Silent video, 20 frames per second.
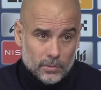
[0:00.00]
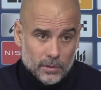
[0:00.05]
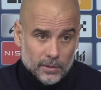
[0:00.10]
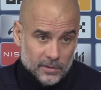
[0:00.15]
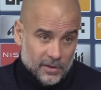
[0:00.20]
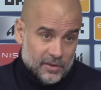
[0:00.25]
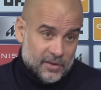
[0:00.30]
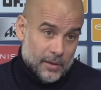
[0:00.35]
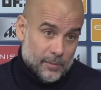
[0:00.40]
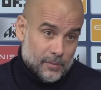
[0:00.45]
In
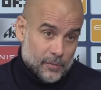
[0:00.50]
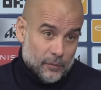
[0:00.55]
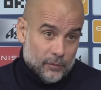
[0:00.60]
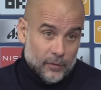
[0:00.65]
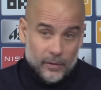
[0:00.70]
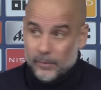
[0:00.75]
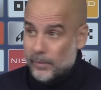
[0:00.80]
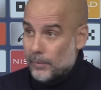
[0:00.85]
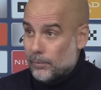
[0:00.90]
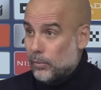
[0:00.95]
the terms of
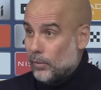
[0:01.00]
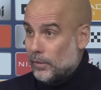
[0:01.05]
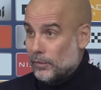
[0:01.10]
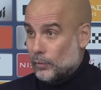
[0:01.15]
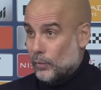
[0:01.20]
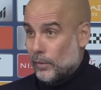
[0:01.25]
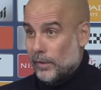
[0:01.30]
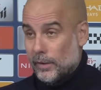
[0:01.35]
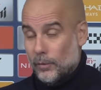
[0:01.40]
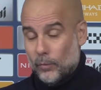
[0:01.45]
Liverpool is
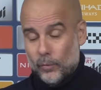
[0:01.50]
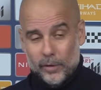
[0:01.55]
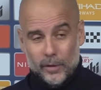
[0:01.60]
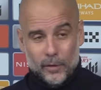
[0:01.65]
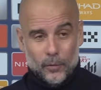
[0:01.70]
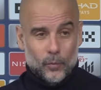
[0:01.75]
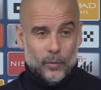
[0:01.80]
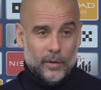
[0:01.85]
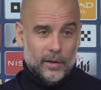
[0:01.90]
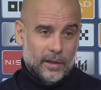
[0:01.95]

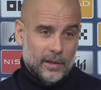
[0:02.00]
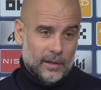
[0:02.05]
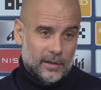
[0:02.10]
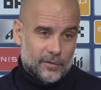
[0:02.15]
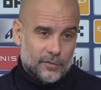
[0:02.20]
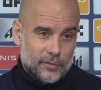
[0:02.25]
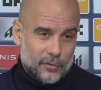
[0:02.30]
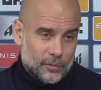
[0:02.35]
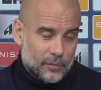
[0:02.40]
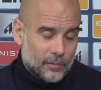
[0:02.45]
winning,
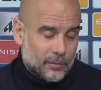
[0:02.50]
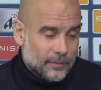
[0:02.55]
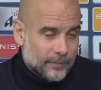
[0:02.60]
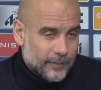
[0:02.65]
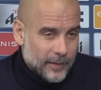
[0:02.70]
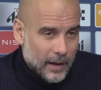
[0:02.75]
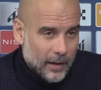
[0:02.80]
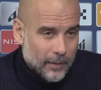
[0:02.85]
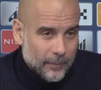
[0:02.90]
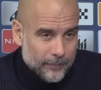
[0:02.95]
it's true,
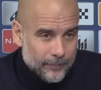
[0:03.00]
yeah.